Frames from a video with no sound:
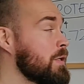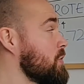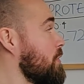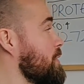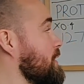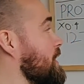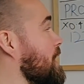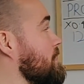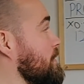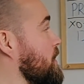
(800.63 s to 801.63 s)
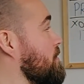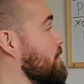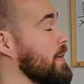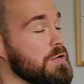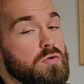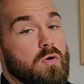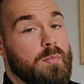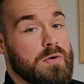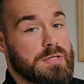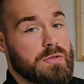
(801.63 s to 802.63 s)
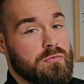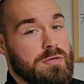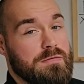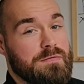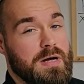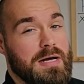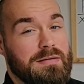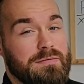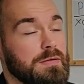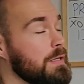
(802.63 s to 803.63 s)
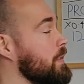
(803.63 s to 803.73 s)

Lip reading: So I'm going to times my number by 0.35,